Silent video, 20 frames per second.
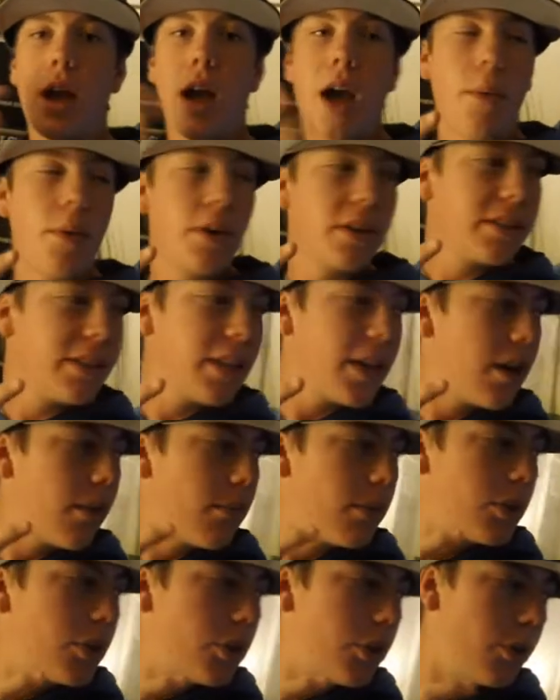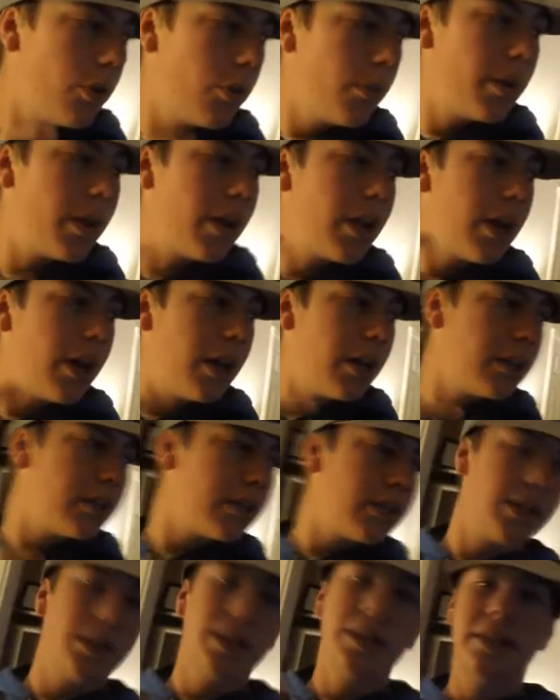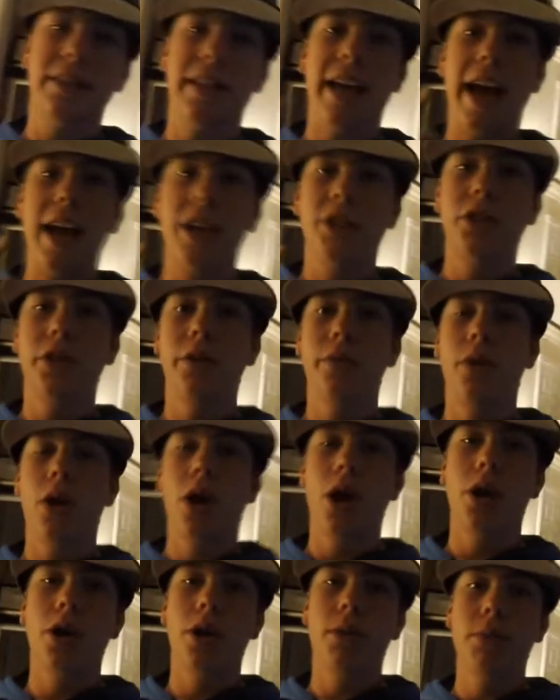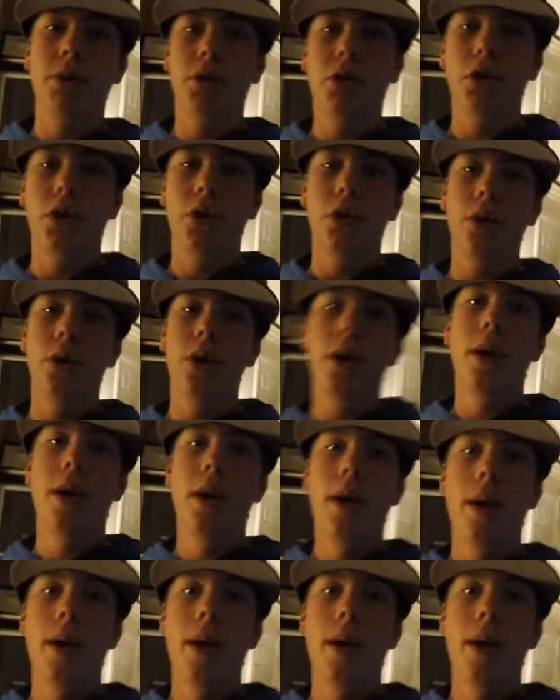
I want to say number 2 because this is actually vlog number 2.